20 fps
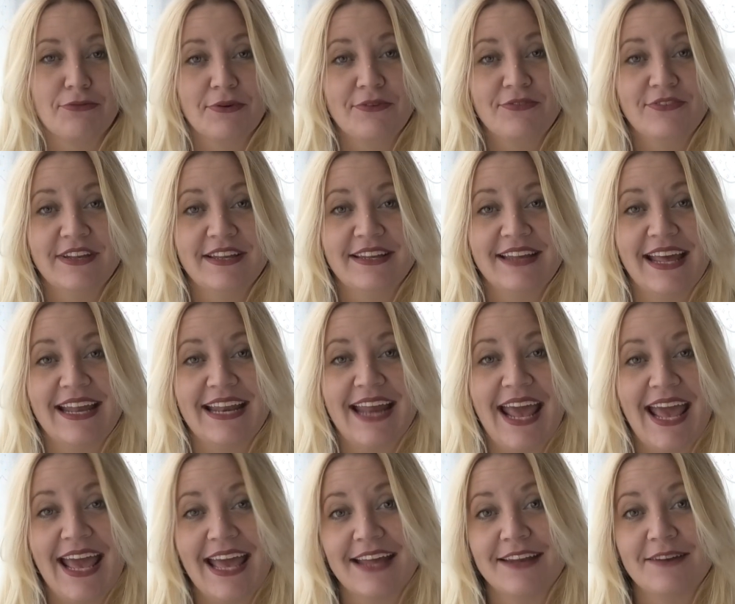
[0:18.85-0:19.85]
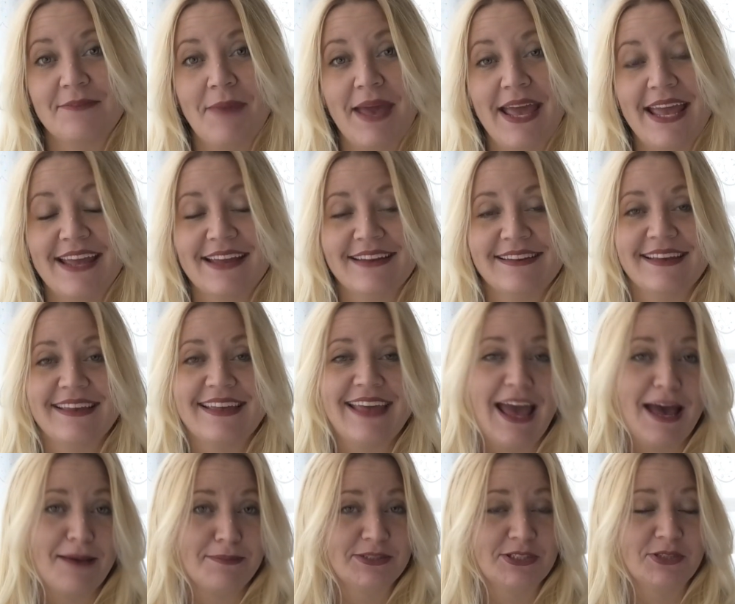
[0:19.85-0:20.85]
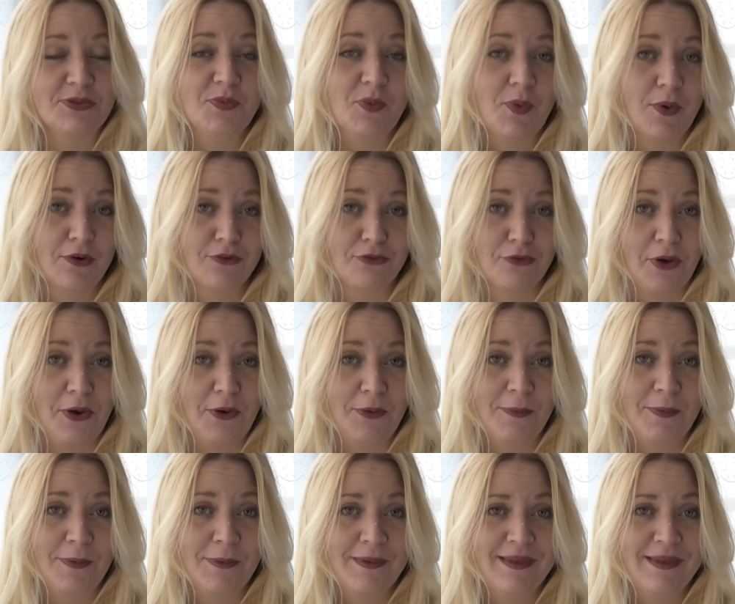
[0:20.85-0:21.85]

thrifted and handmade capsule wardrobe.